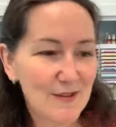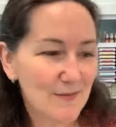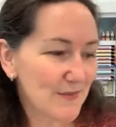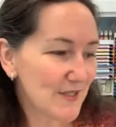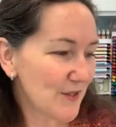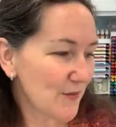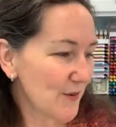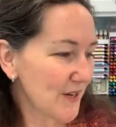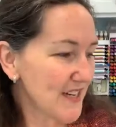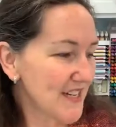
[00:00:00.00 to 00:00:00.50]

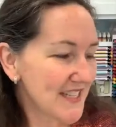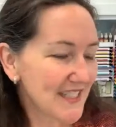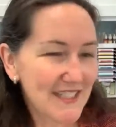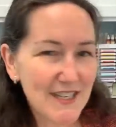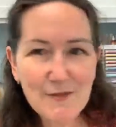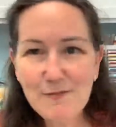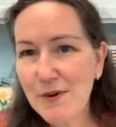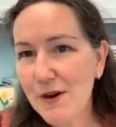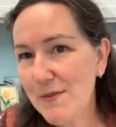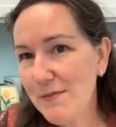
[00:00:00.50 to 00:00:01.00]
So we're going to
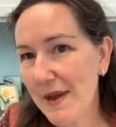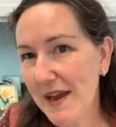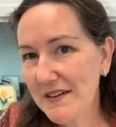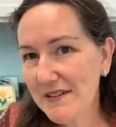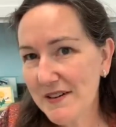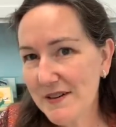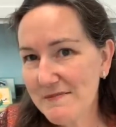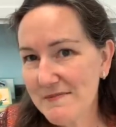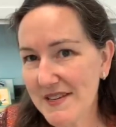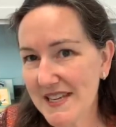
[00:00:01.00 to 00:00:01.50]
stamp our
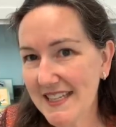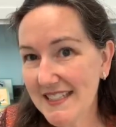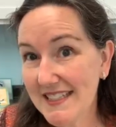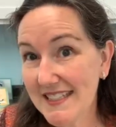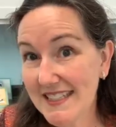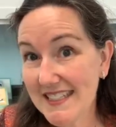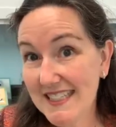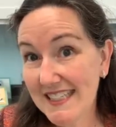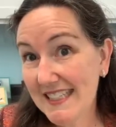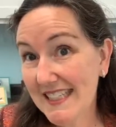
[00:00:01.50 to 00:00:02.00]
batter up
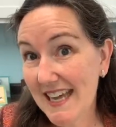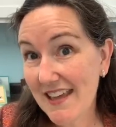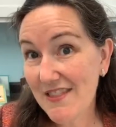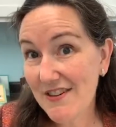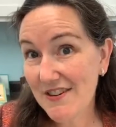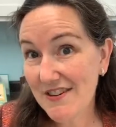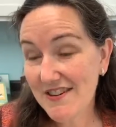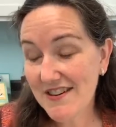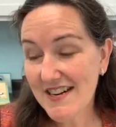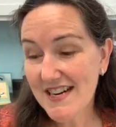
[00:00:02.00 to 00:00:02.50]
kits
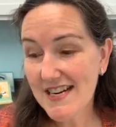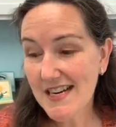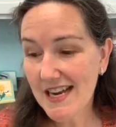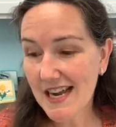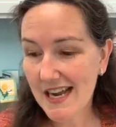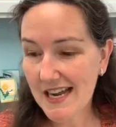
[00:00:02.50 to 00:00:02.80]
together,